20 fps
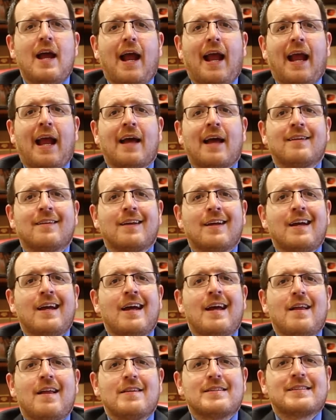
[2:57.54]
And
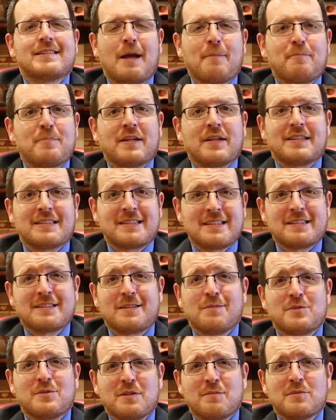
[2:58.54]
septic
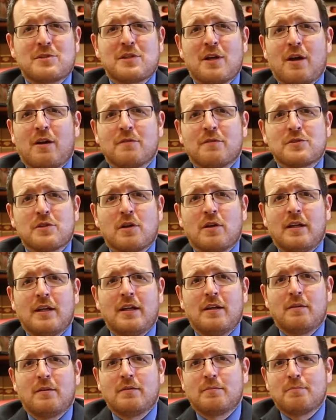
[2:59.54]
systems themselves
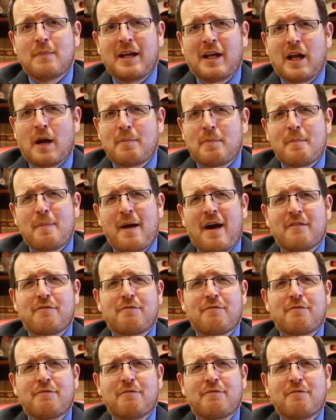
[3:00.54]
make up about